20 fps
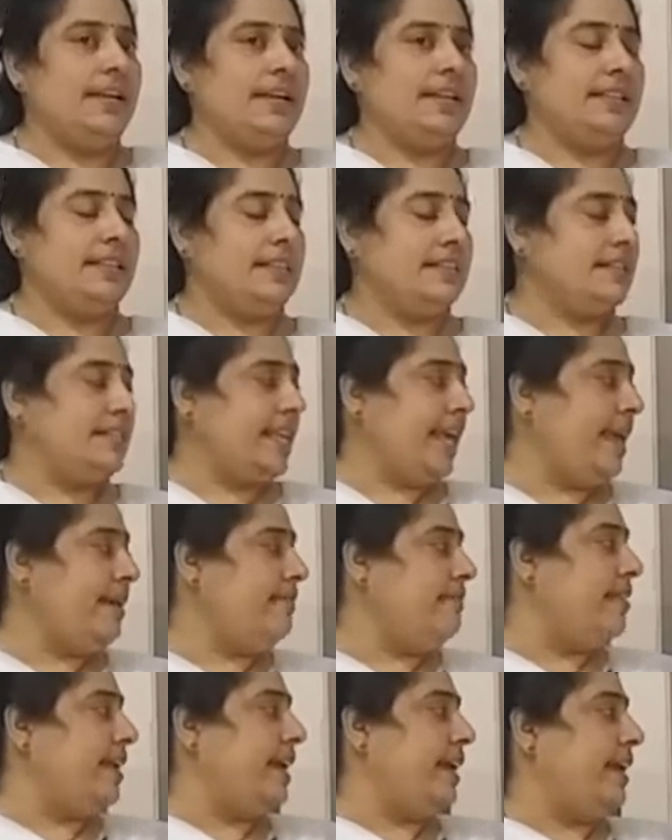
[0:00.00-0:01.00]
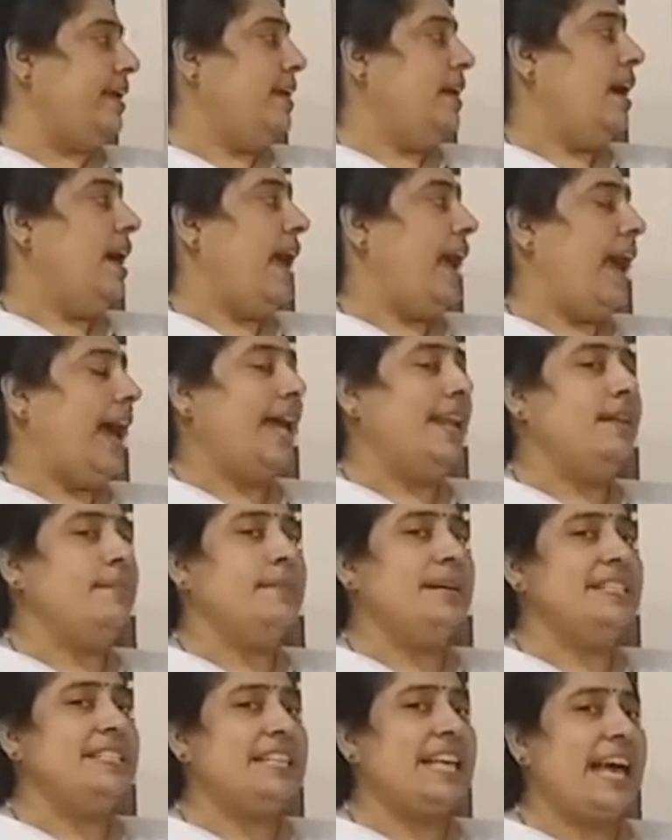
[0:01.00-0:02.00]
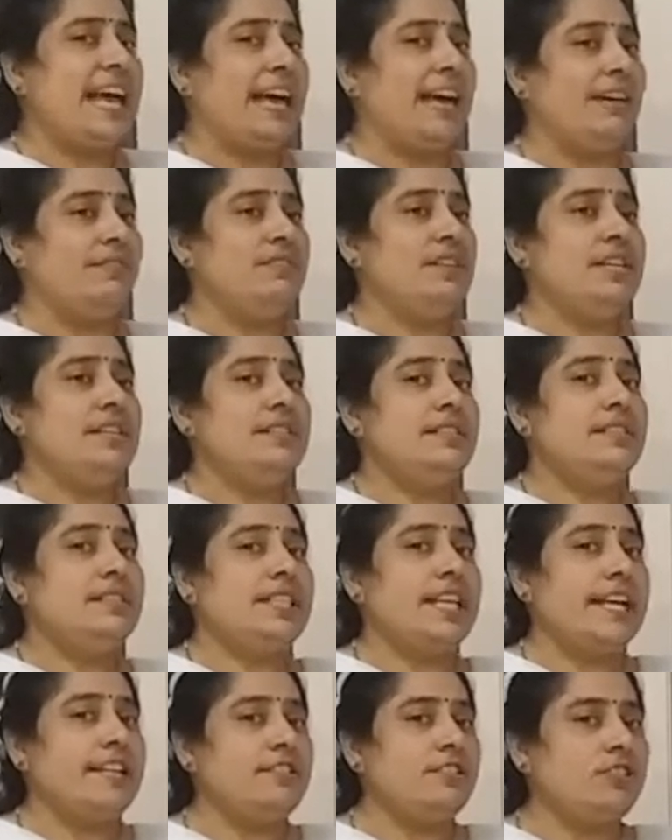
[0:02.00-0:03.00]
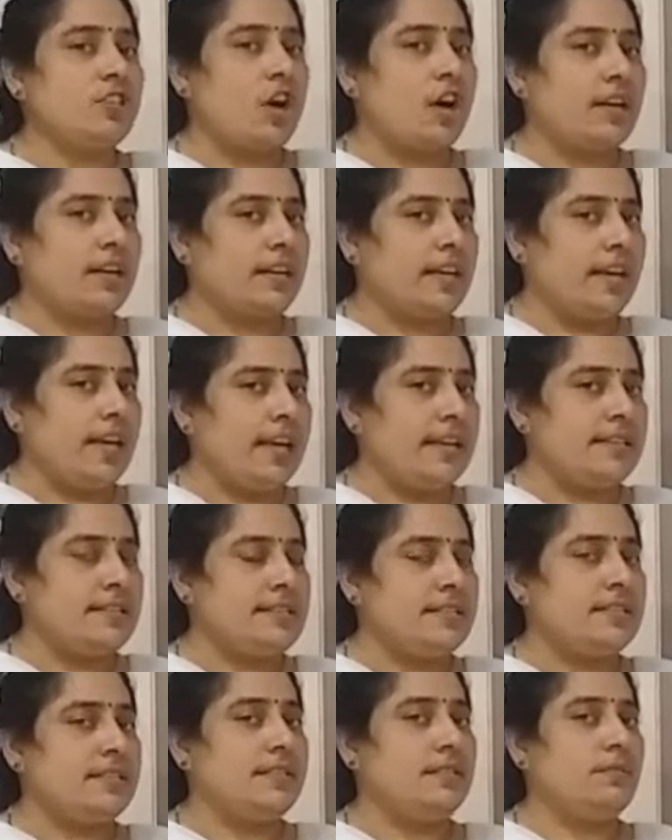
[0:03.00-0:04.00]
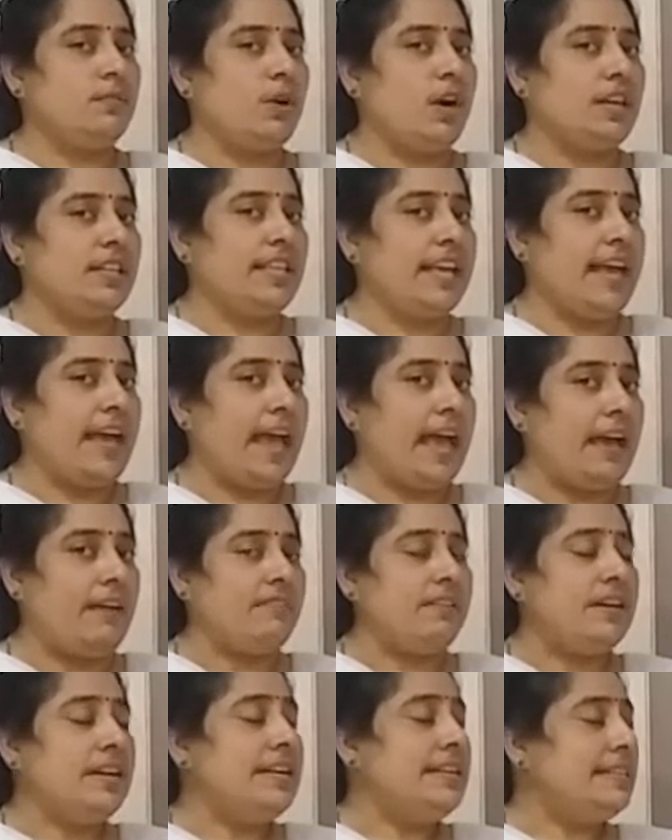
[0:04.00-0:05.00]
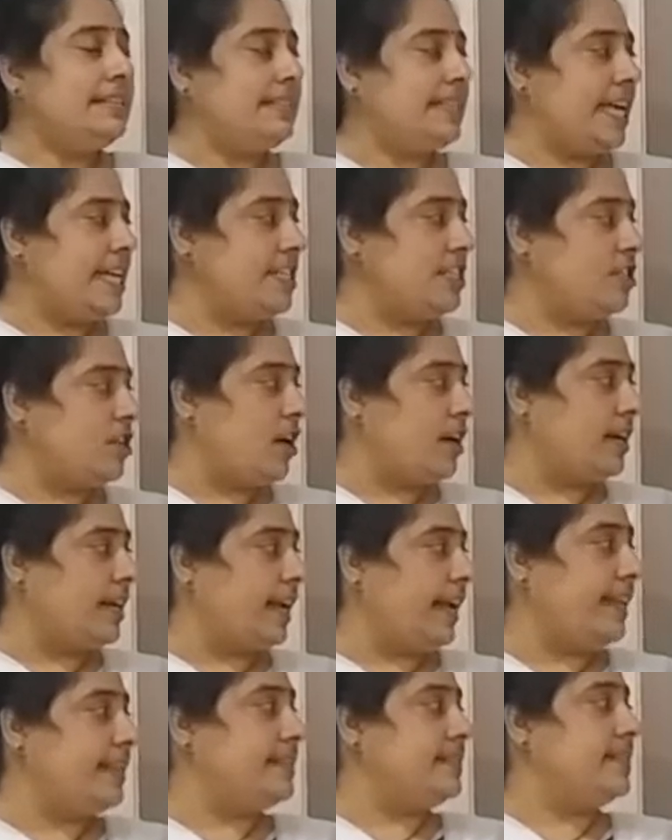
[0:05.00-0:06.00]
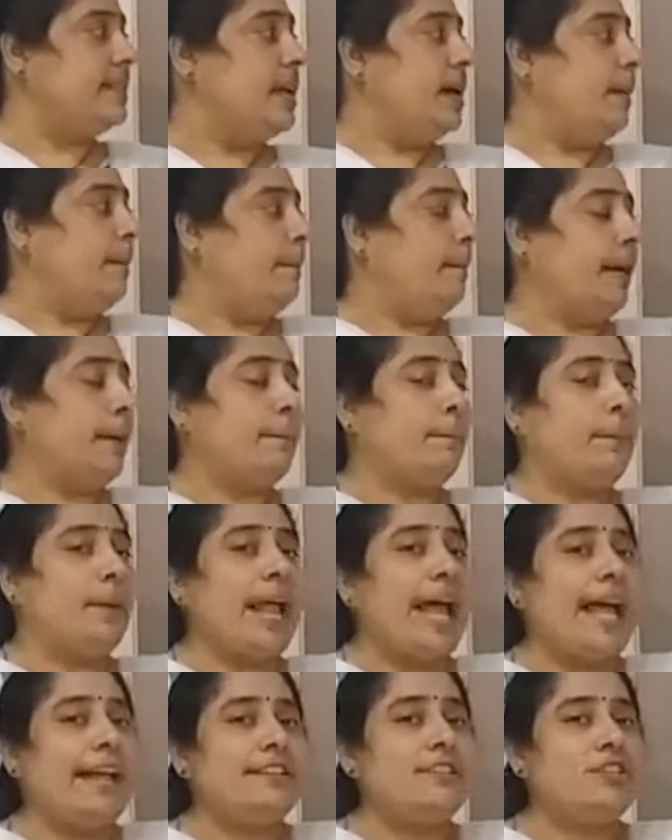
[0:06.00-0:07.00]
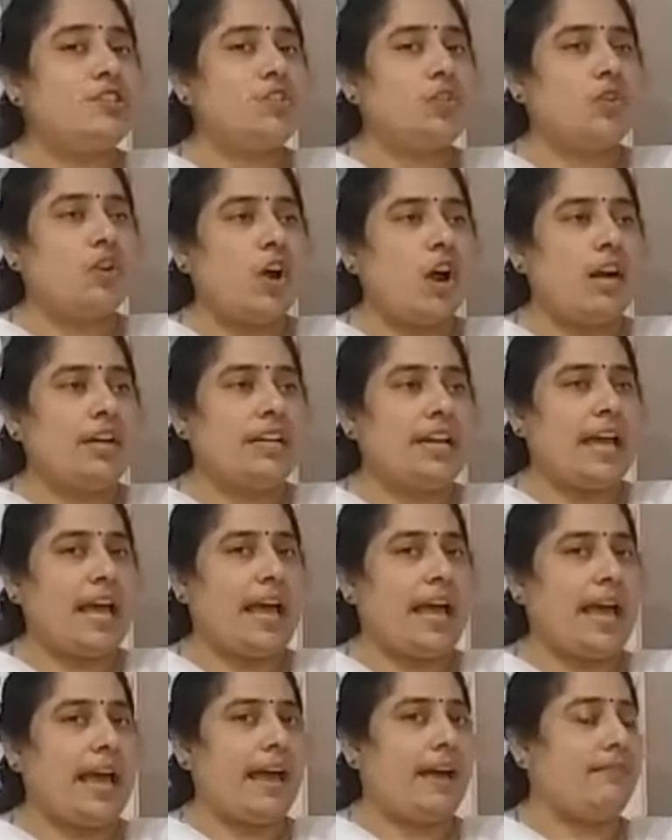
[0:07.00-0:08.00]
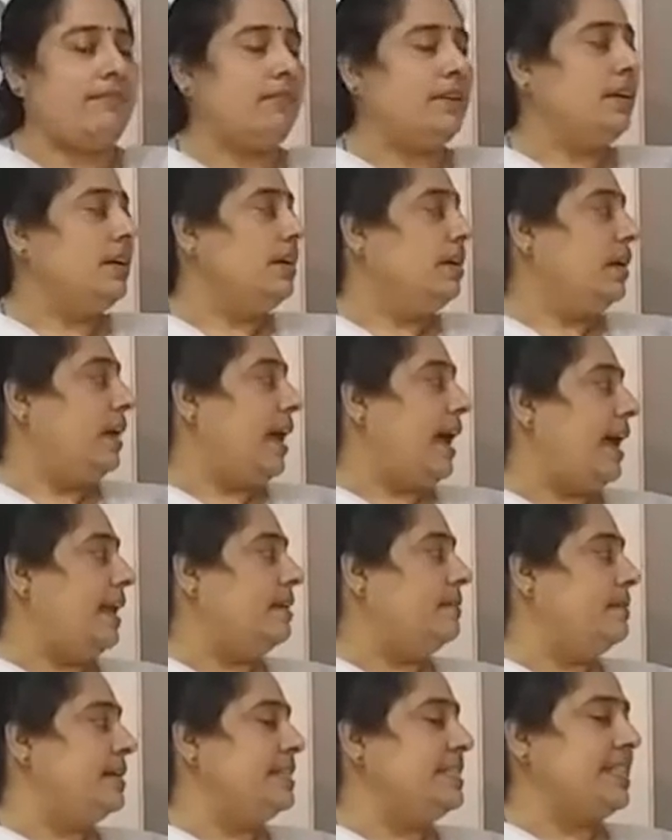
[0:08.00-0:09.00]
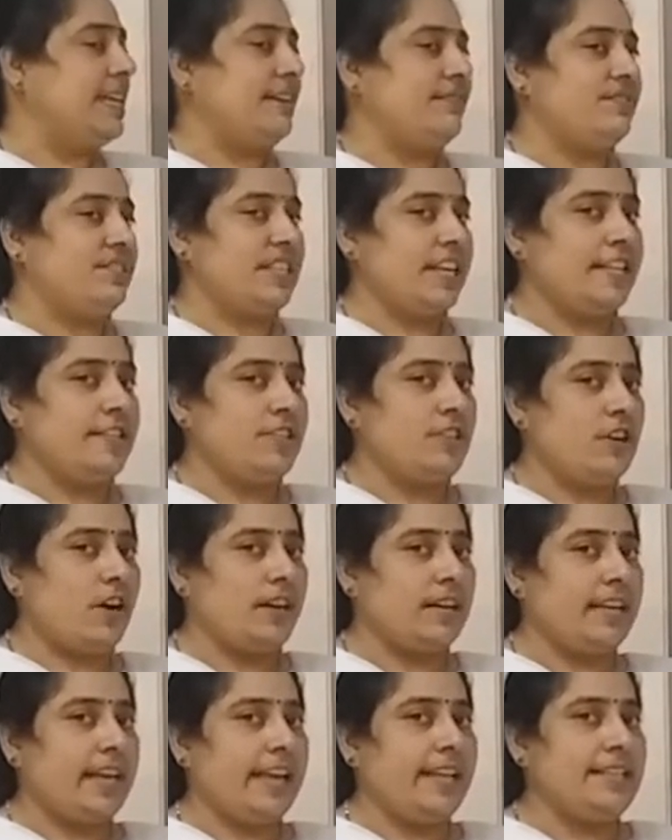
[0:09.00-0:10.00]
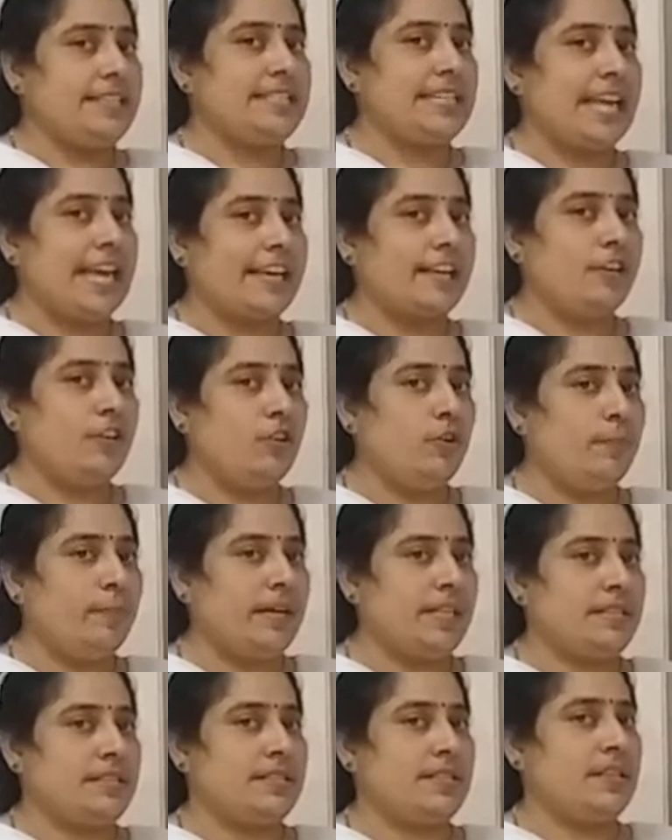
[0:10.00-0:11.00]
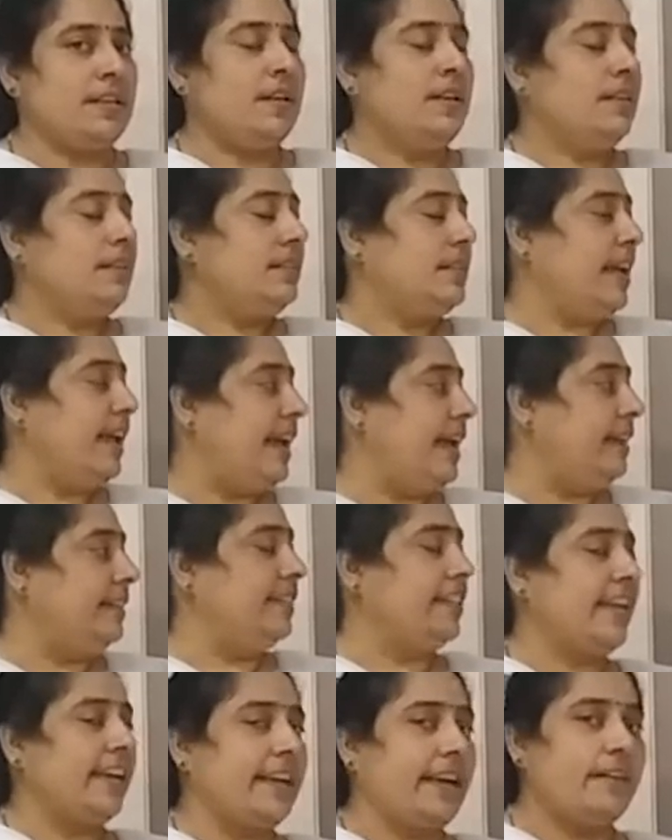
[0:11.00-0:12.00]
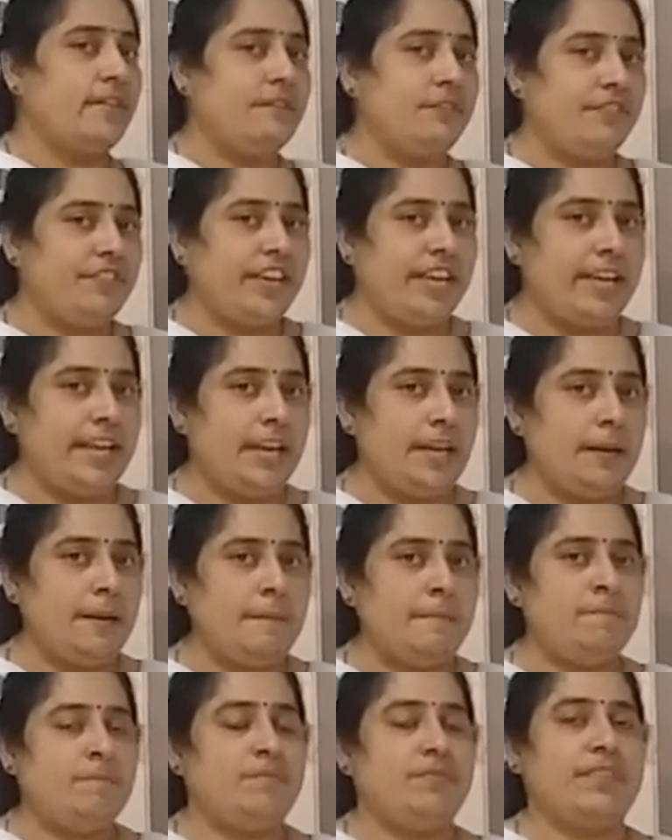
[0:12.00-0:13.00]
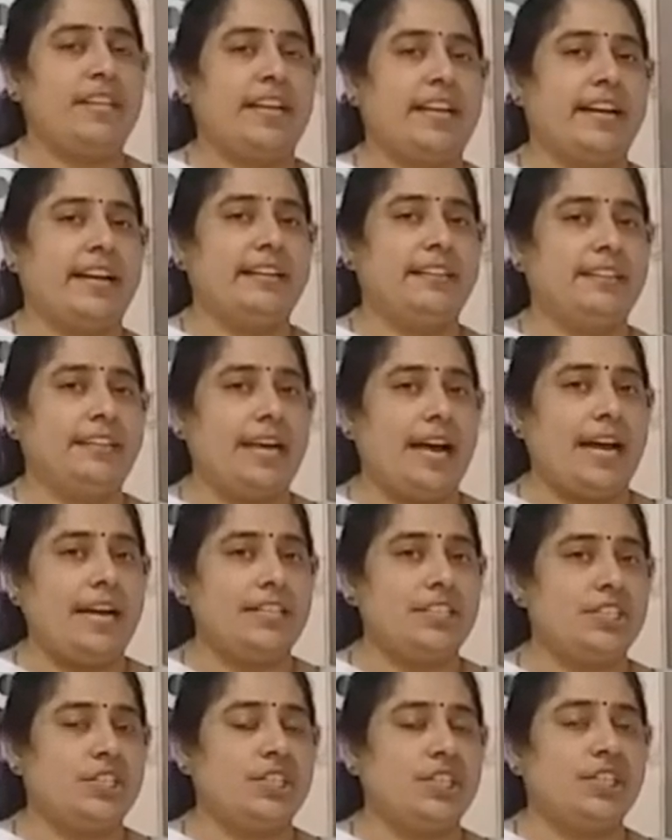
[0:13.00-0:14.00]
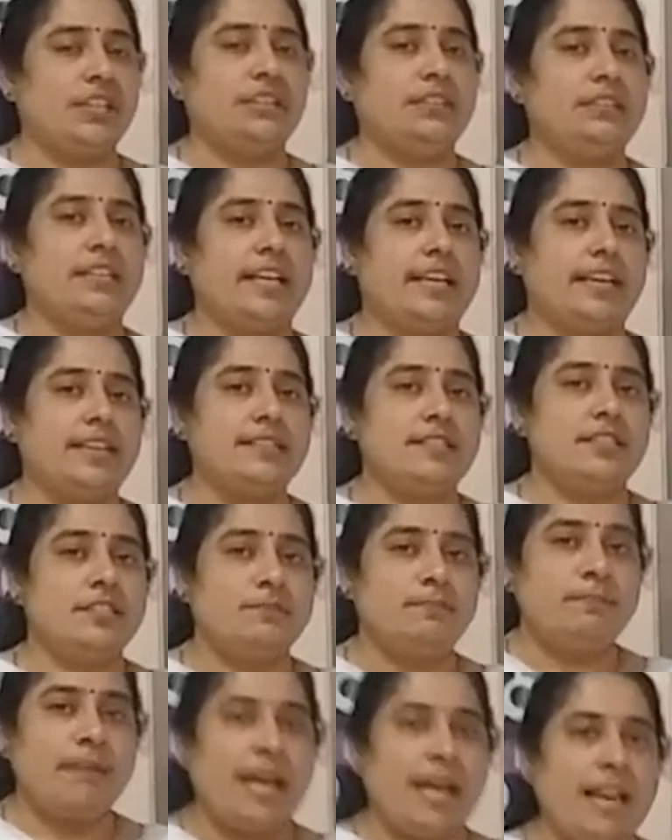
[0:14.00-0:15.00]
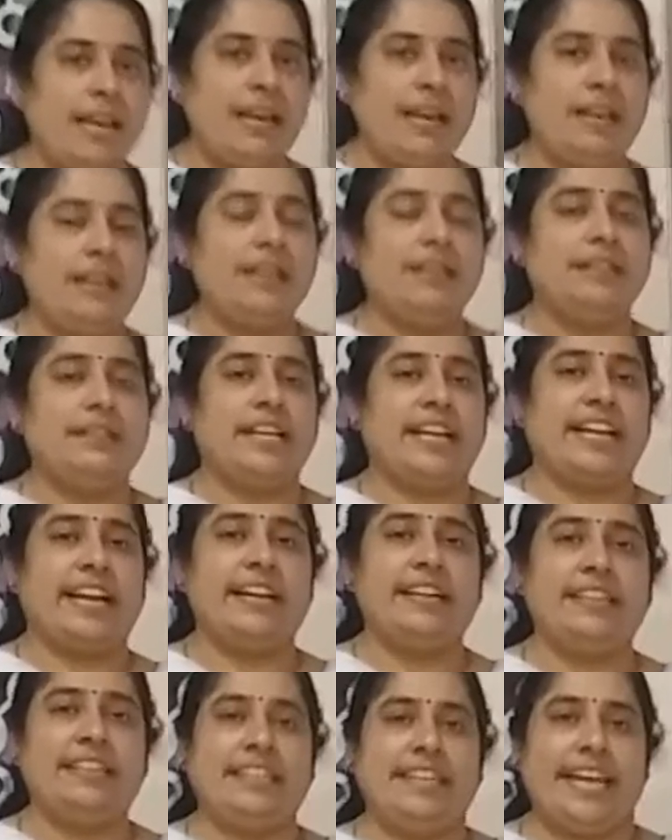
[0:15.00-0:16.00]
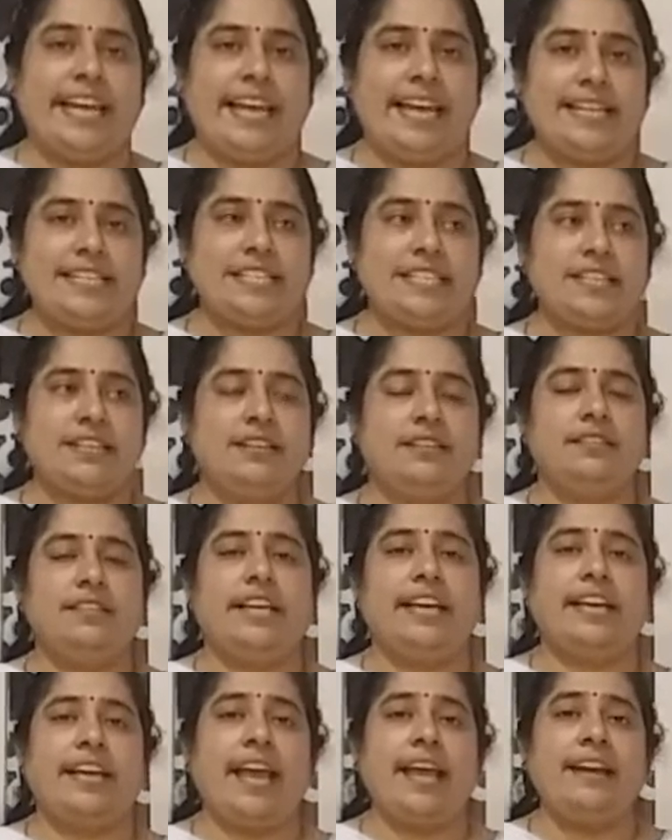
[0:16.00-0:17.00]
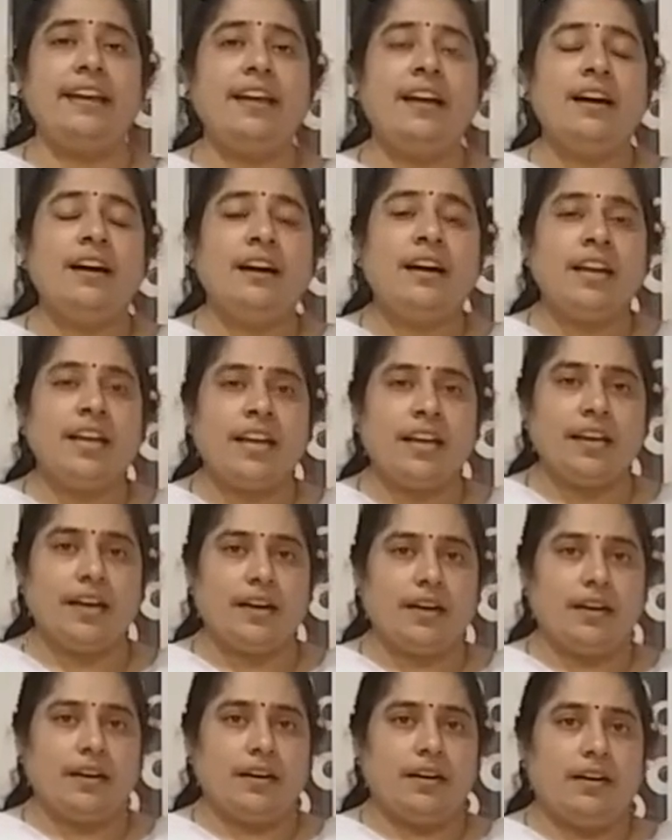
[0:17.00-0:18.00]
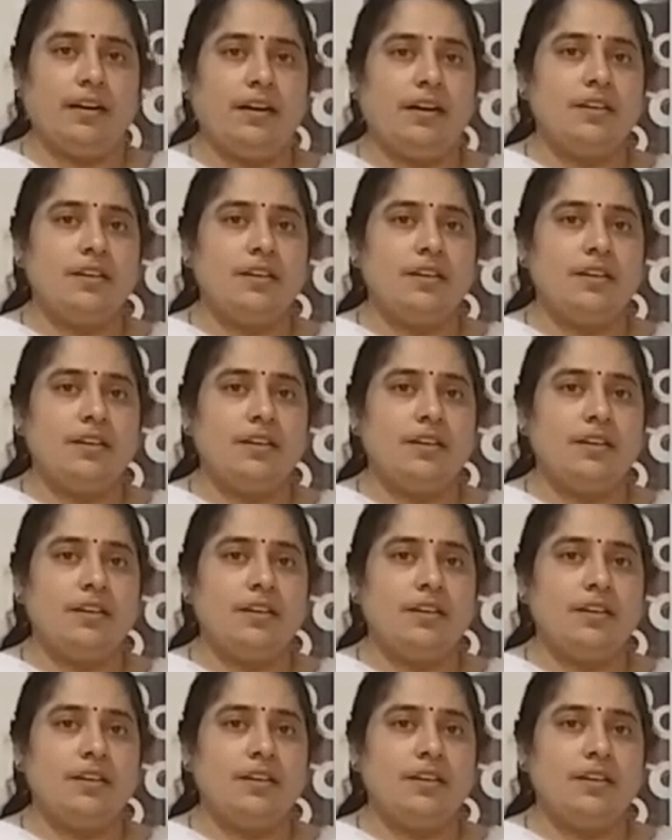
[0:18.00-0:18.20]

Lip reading: In the same way, animals have sense organs. What they have? Sense organs. But plants do not have. Animals have sense organs like humans. They can feel, they can touch, they can smell, they can taste, they can hear.